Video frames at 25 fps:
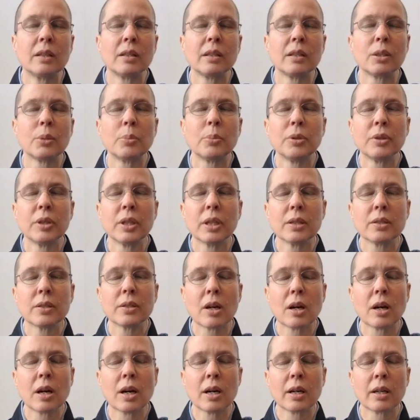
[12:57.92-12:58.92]
The Buddha
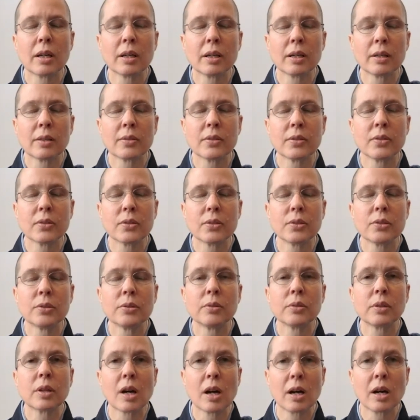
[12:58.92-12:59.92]
taught us to
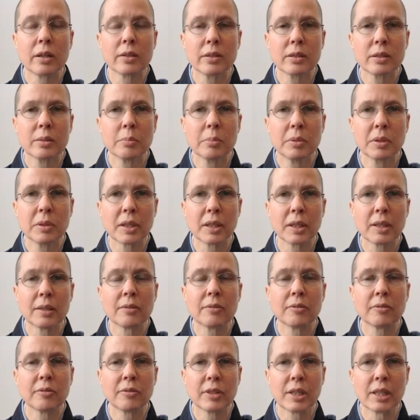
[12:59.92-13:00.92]
contemplate
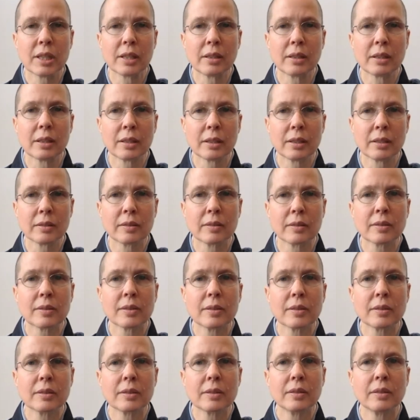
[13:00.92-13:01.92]

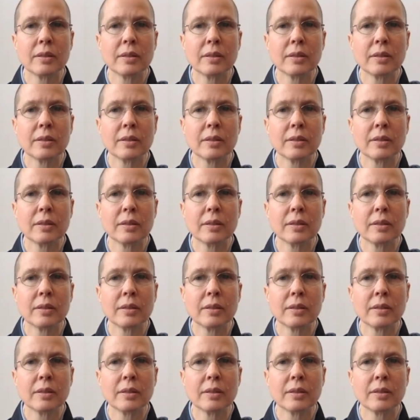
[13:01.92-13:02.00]
feelings